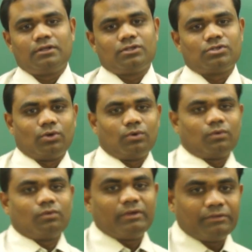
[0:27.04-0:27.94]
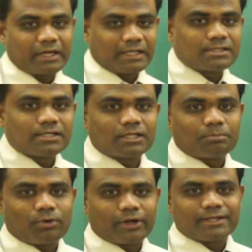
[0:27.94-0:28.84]
So when we consider the
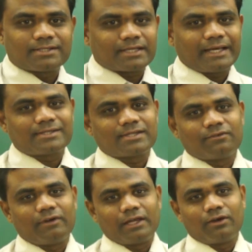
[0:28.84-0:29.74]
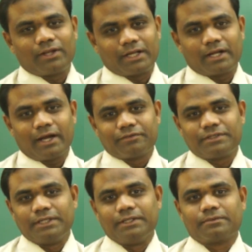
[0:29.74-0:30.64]
points x and y on a graph
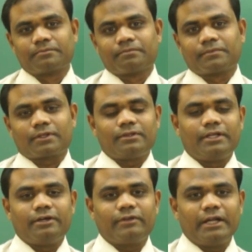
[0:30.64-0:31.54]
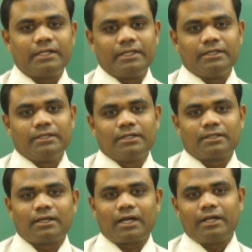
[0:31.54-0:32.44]
sheet, then definitely
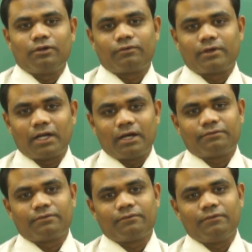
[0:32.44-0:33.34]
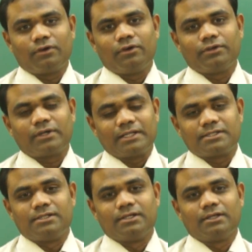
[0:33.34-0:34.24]
the kind of graph we are going to
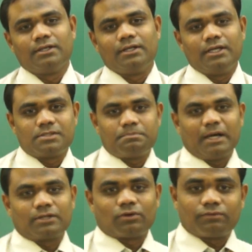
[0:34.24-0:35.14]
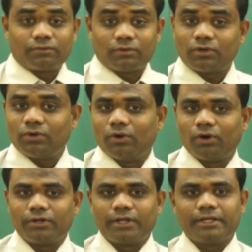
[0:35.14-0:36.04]
consider is part of
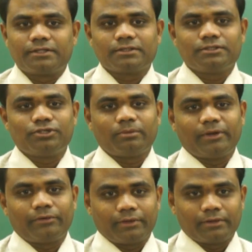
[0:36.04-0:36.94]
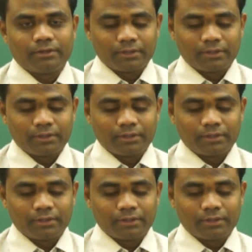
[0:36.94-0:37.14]
coordinate geometry.